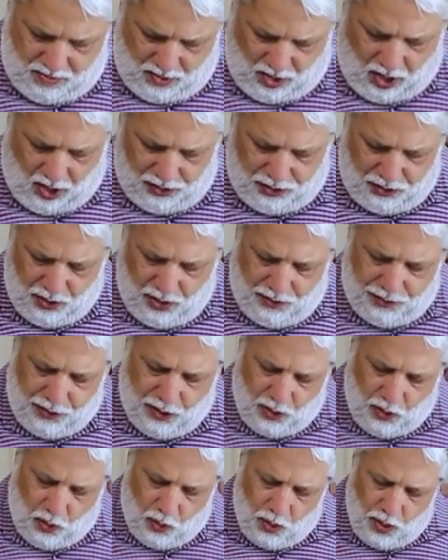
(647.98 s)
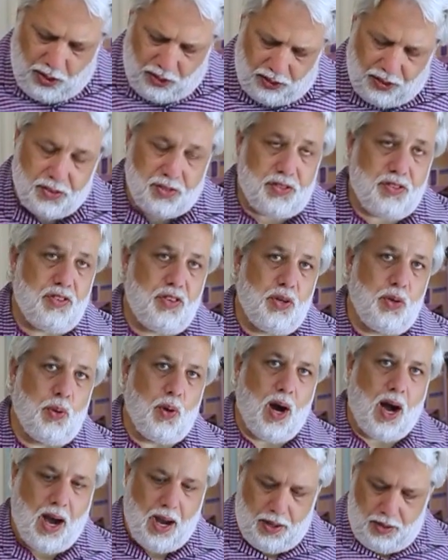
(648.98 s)
Also, if your oil is too
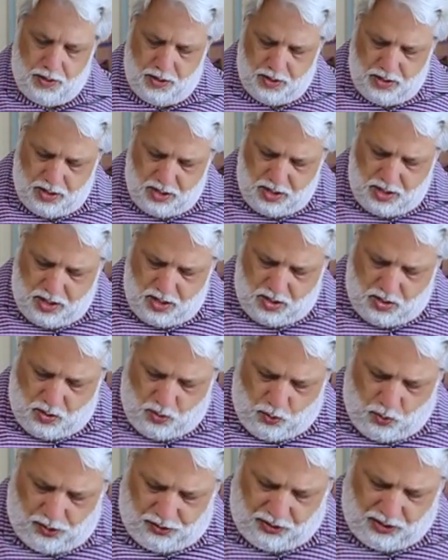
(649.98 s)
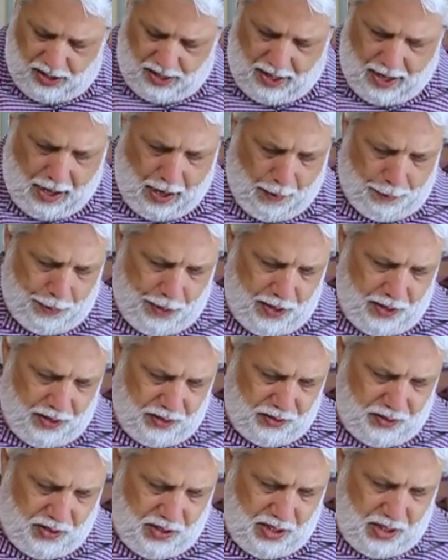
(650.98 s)
hot, what's going to happen
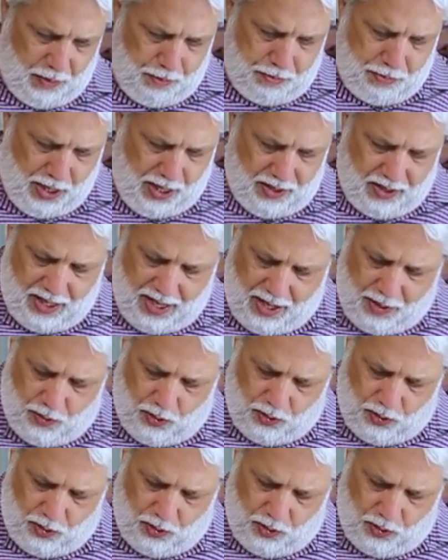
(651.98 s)
is the beignet